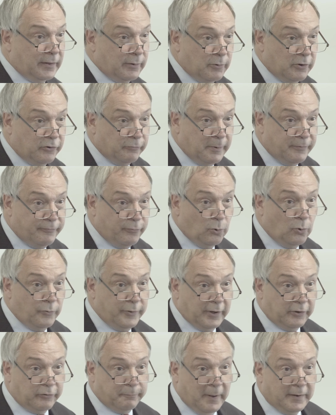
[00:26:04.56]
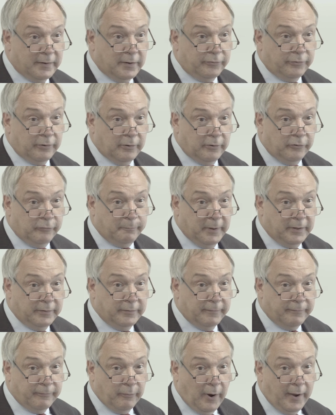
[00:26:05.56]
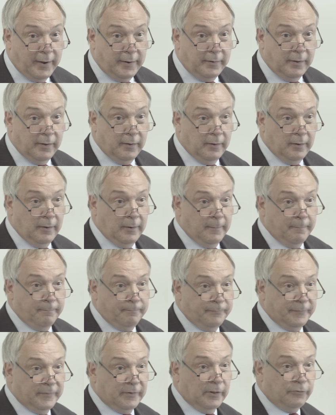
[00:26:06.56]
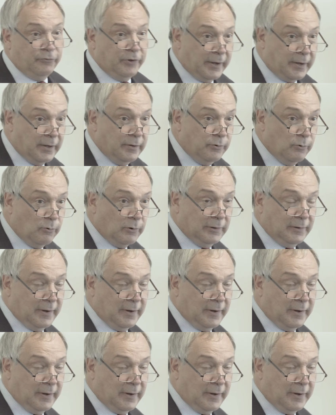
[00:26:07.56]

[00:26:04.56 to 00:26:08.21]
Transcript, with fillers: in other words, before the expenditure has been defrayed. They're checking your